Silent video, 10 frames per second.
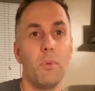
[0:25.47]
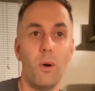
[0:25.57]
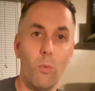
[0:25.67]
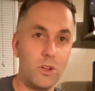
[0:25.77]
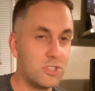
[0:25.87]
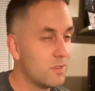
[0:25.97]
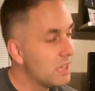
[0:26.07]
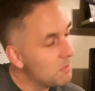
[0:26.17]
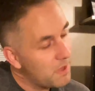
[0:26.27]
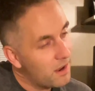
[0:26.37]
but once you
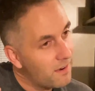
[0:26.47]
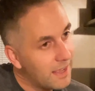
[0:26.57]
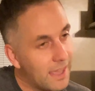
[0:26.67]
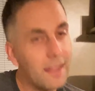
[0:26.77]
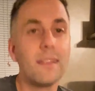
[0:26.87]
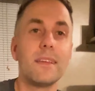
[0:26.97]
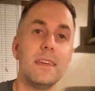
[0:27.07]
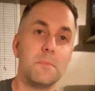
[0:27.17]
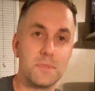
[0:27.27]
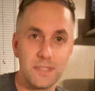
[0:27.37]
keep hearing it,
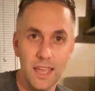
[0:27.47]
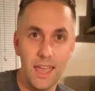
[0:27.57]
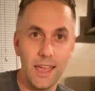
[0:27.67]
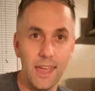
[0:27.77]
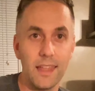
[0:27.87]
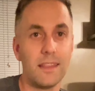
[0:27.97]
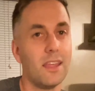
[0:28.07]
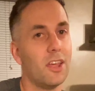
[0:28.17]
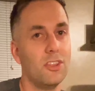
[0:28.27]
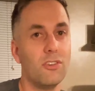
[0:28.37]
keep seeing it,
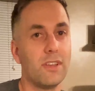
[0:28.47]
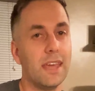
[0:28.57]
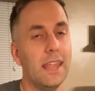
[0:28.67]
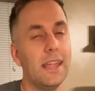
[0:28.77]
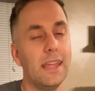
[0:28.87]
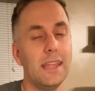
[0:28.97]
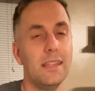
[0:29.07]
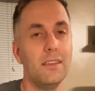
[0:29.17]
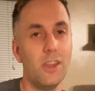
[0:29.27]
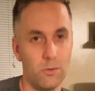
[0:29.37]
you'll get it
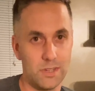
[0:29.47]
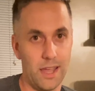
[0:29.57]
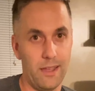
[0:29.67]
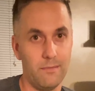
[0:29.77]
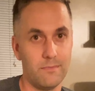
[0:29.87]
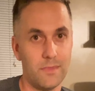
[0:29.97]
in no time.